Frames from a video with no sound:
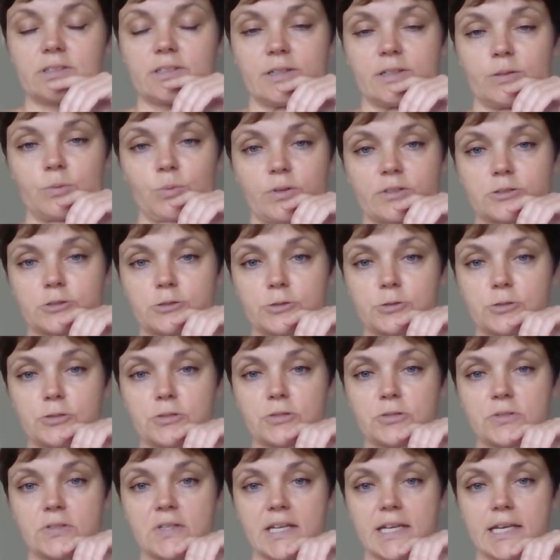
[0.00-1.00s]
It wants to
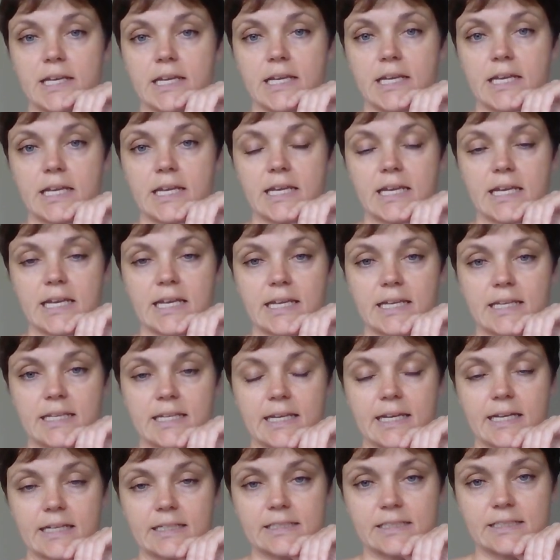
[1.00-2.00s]
stay in
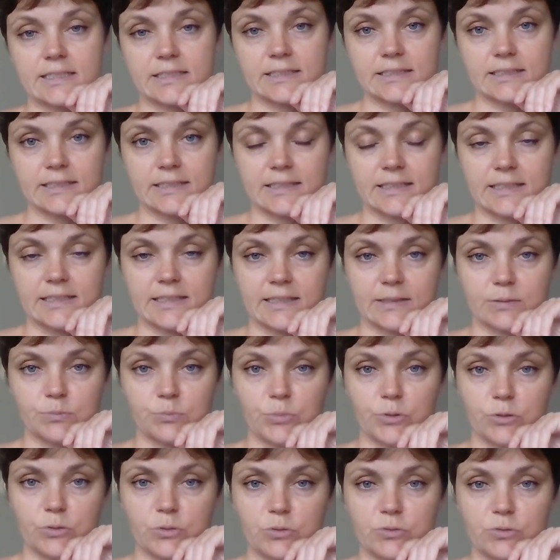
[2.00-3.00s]
that
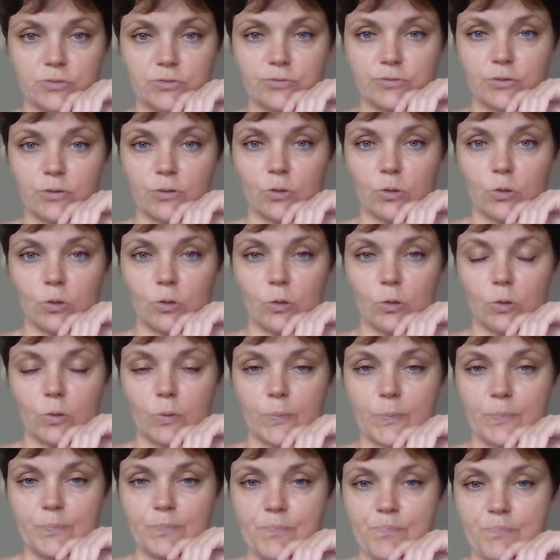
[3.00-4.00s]

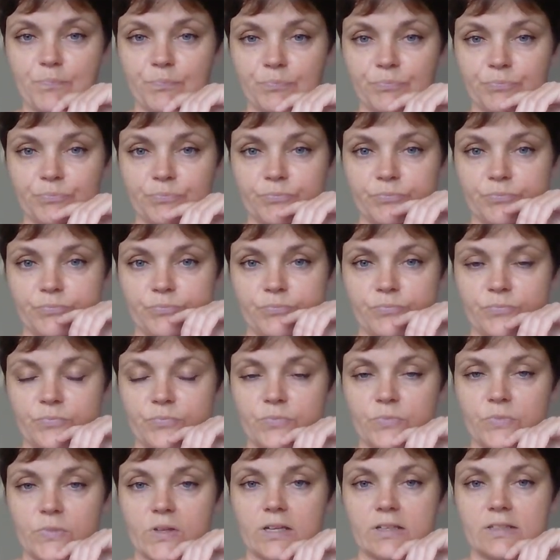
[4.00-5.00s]
beautiful
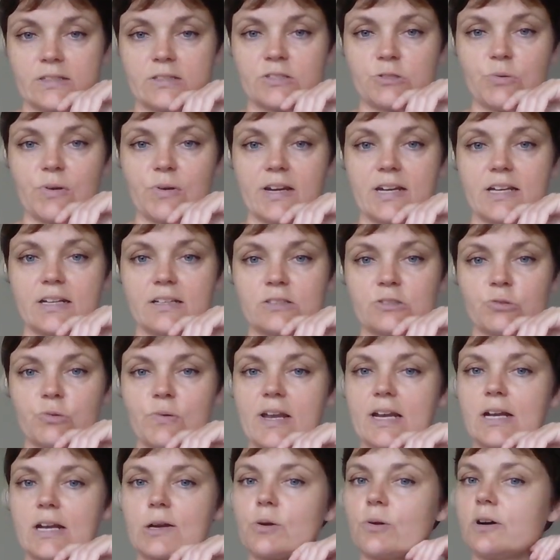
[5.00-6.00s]

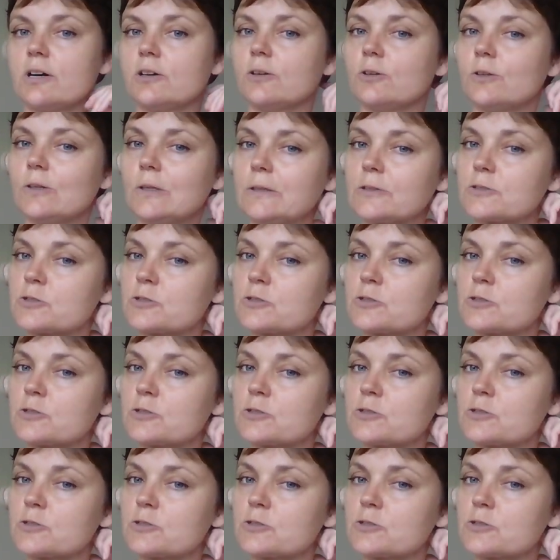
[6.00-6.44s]
tranquil